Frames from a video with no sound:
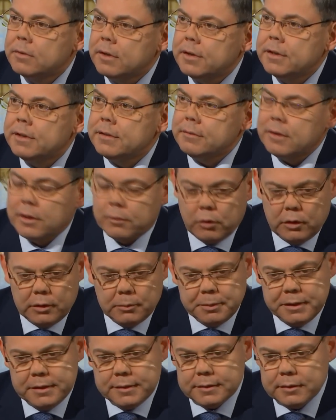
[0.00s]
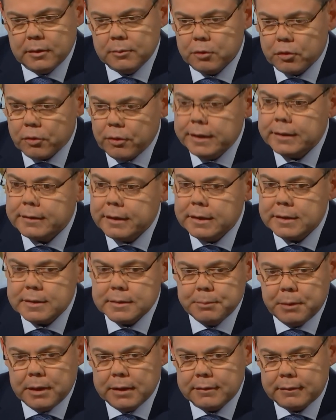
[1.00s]
there will be some
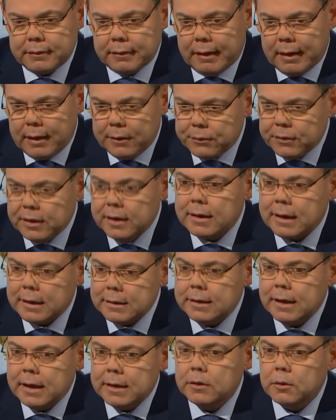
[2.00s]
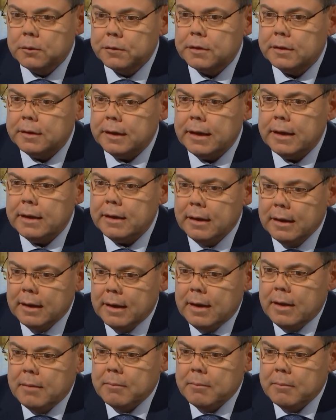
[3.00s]
critics, but I think at the end of the day,